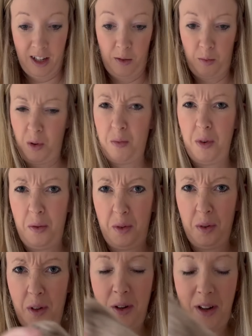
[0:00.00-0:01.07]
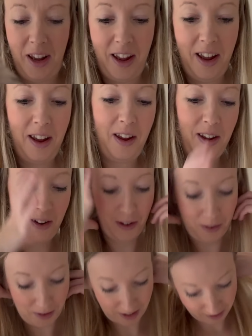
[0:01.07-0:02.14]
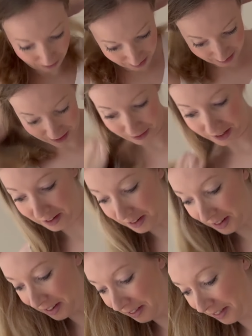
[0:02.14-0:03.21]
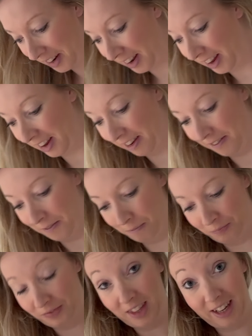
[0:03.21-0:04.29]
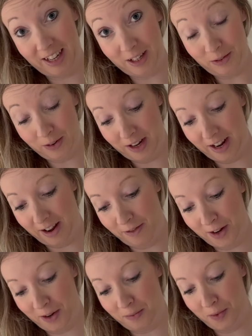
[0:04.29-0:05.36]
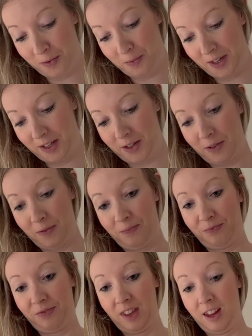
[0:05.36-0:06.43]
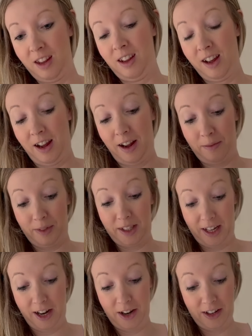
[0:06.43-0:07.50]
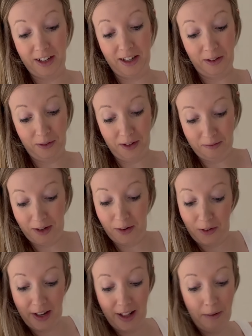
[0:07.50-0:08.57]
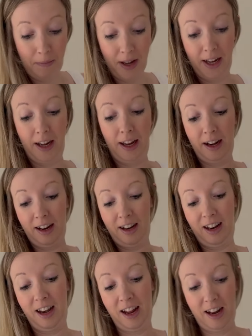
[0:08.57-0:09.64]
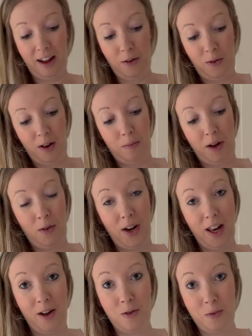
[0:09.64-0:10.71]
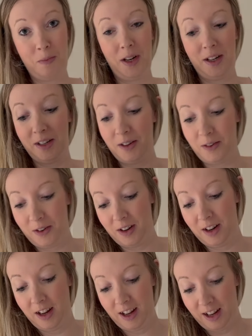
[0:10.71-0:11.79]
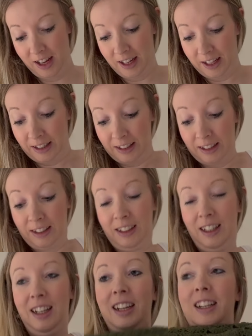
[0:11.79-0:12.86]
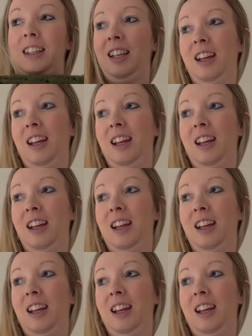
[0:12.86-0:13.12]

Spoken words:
Probably won't look good with a white sweater under, but that's what I have at the moment, so I'm scared that it will be really big and that the neckline will be really open, so let's